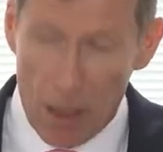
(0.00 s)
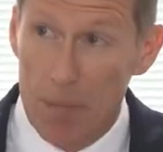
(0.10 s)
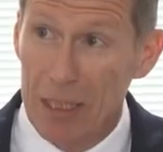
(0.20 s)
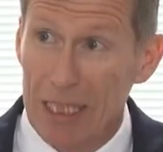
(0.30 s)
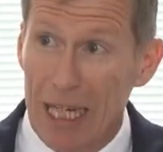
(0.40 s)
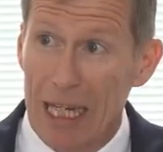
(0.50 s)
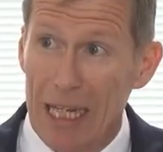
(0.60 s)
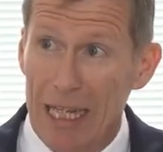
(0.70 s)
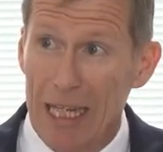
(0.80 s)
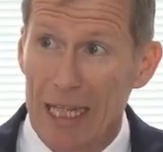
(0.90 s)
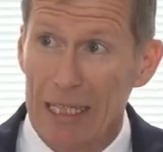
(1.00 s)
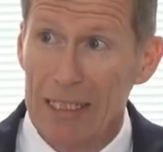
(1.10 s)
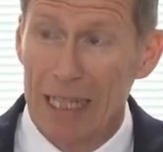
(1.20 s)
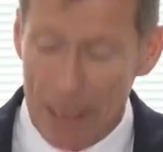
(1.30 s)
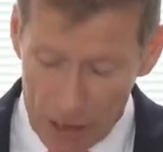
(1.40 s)
particularly in
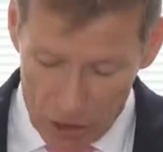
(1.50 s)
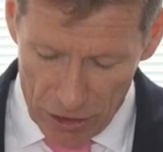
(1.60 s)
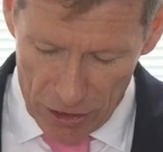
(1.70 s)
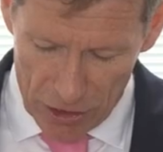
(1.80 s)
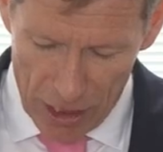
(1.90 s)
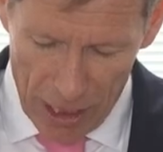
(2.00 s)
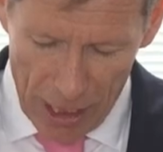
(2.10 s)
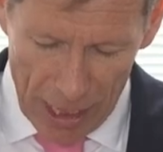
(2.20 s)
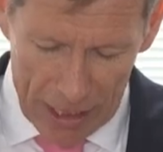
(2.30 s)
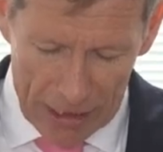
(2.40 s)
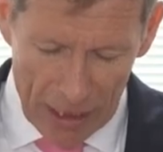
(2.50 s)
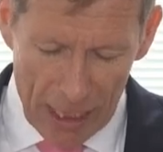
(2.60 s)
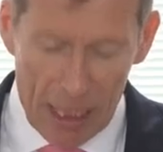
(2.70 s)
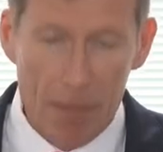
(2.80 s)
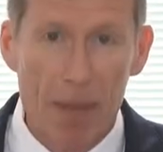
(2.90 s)
intelligence and as a
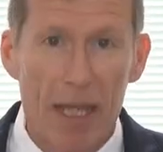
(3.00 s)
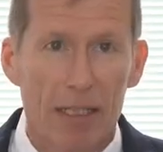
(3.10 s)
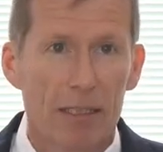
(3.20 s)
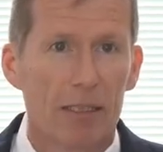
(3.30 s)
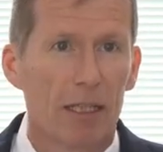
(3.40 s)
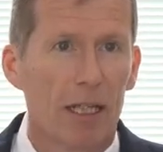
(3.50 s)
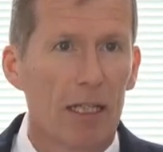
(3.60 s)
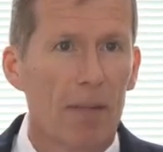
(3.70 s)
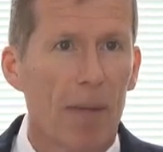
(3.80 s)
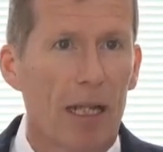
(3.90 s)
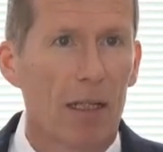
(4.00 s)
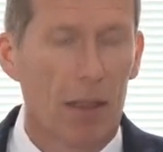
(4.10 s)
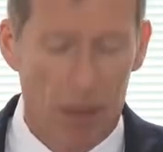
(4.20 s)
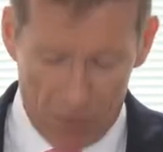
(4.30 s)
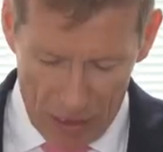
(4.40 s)
key base in the
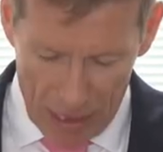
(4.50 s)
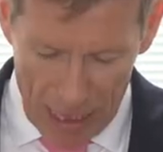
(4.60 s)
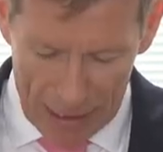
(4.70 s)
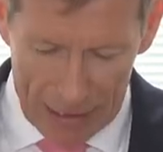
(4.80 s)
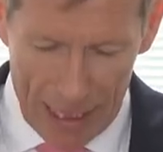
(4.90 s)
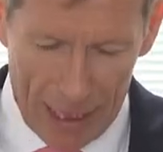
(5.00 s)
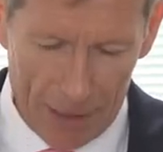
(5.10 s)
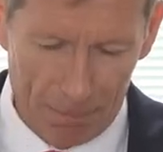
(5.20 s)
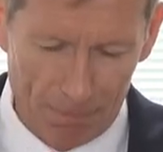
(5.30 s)
Battle of the Atlantic.